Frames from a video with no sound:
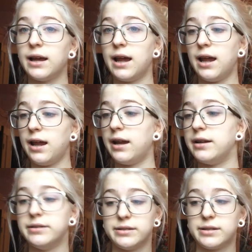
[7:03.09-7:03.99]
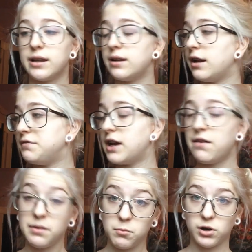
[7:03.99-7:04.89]
And if you have
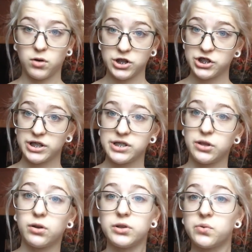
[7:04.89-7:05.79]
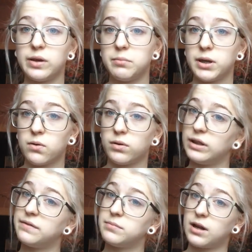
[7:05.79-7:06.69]
any more questions, you can tweet me or
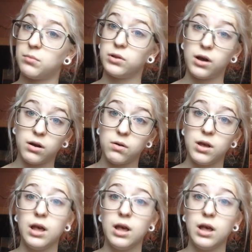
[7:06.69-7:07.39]
leave them down below.